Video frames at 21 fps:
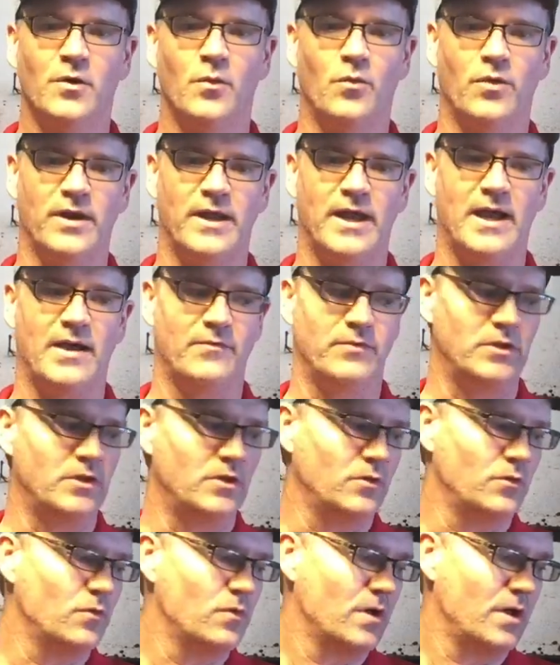what have
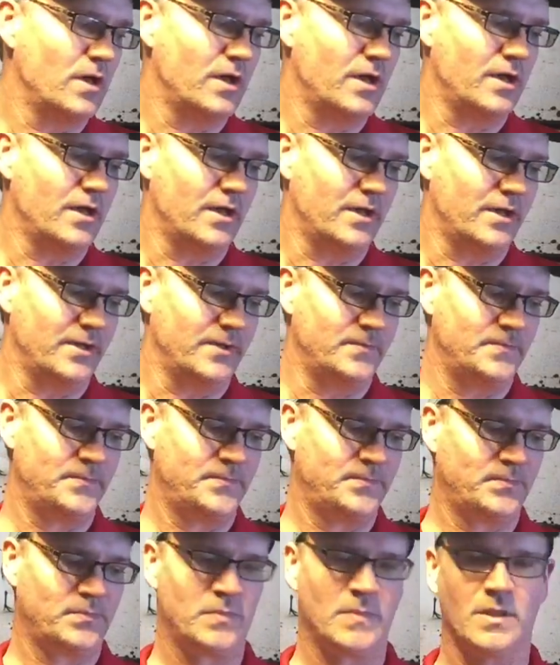you, but
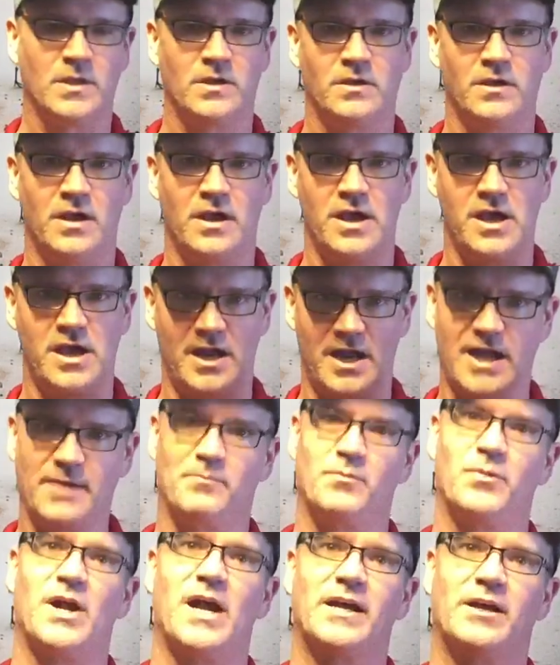
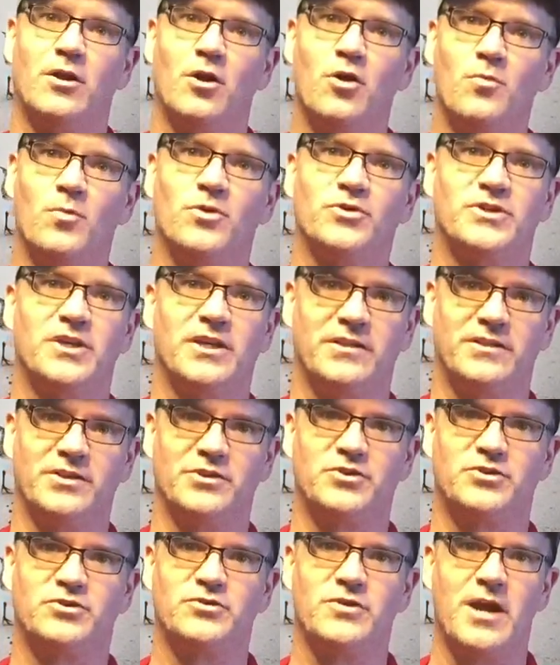I could almost hit
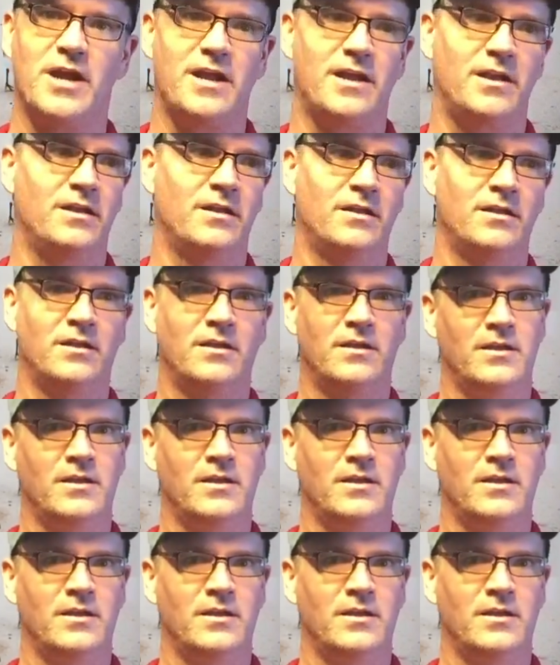this straight,